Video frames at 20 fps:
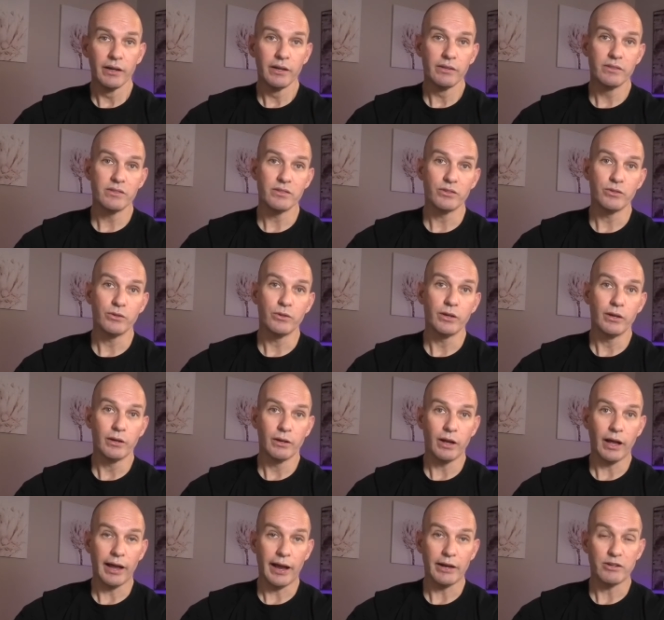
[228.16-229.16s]
to
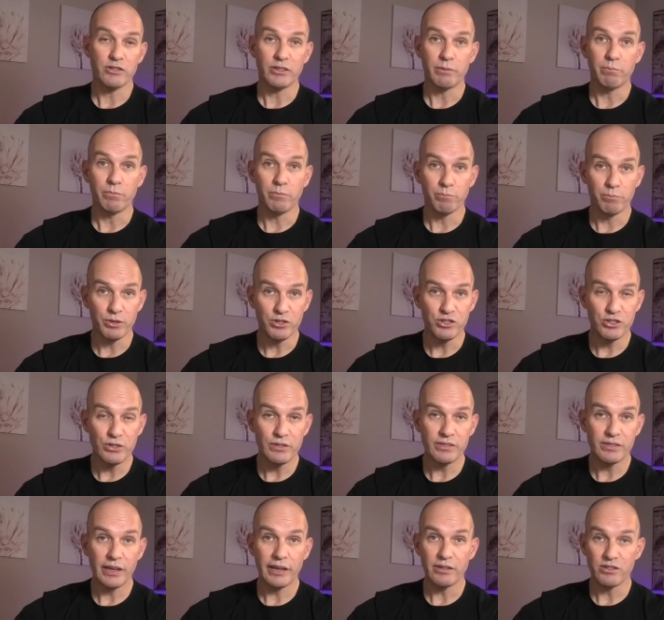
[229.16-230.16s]
actually
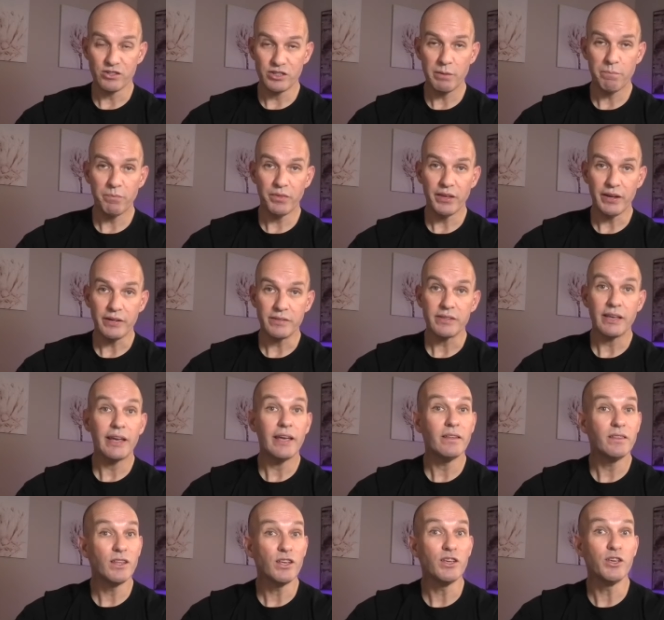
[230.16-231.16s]
produce and ship these
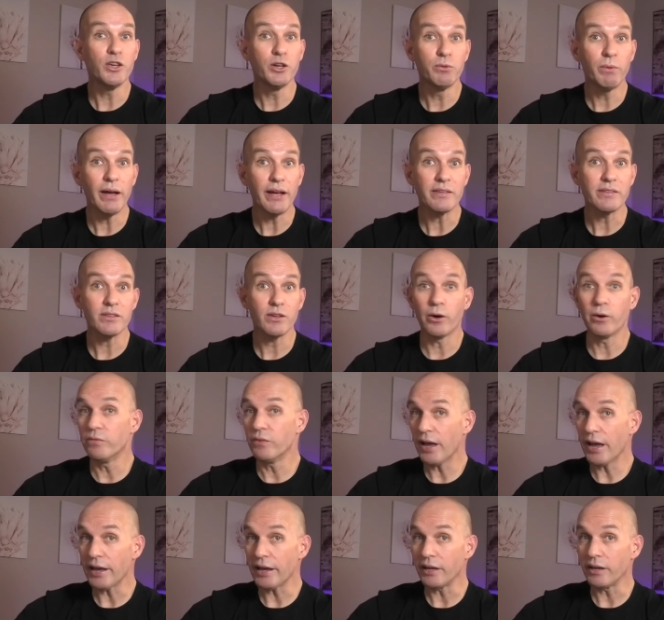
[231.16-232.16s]
in the US of
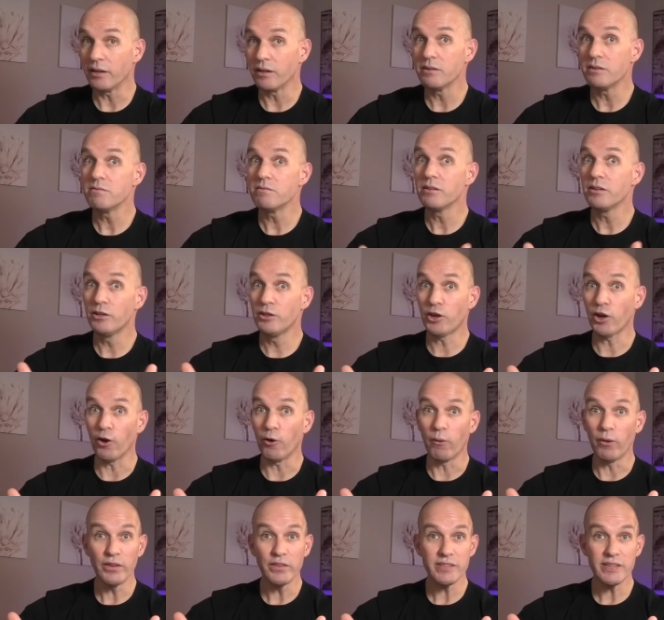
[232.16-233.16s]
A.
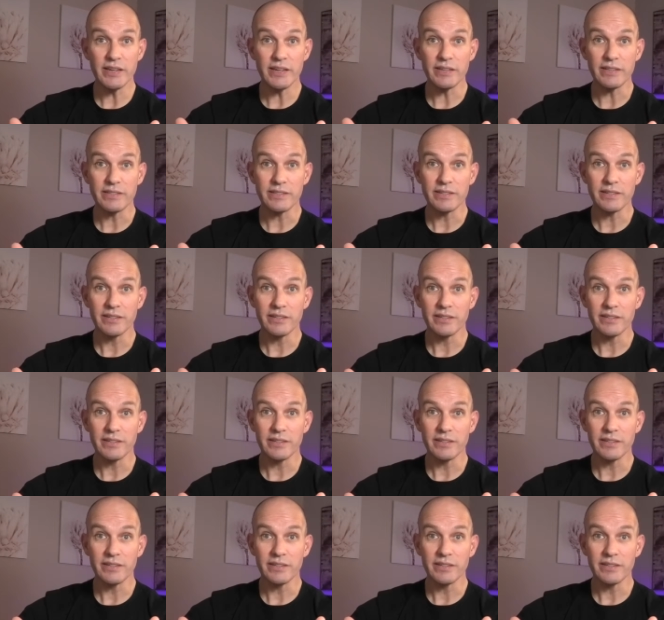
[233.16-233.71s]
Go Aussies!